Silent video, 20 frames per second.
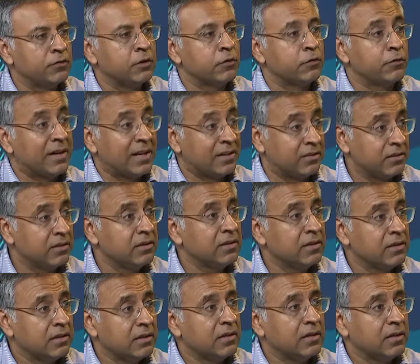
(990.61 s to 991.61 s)
fat,
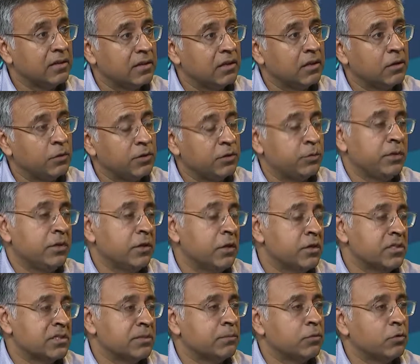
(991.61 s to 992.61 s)
which we know
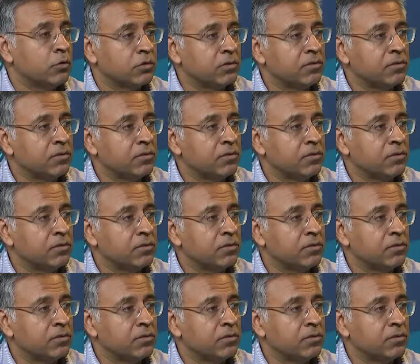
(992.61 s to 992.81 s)
is important.